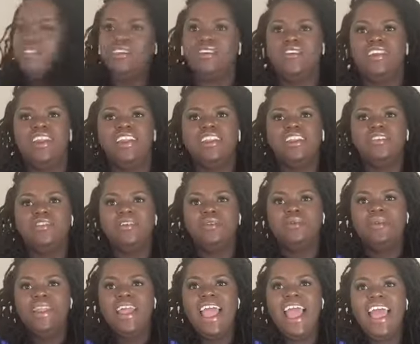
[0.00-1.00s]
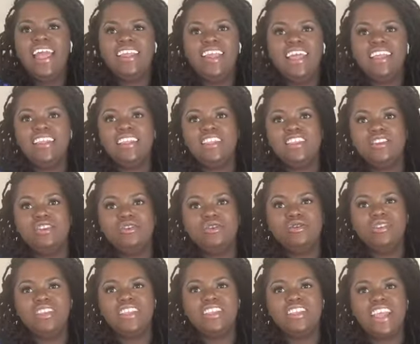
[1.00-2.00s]
know what I did with but it had like this little
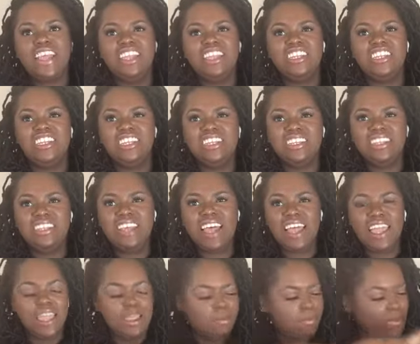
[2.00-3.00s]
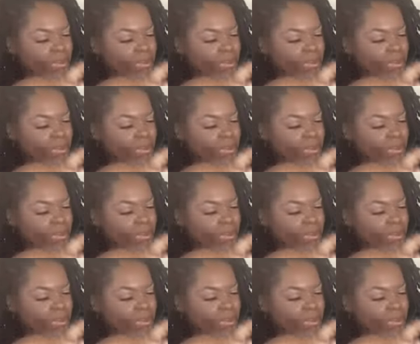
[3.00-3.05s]
section type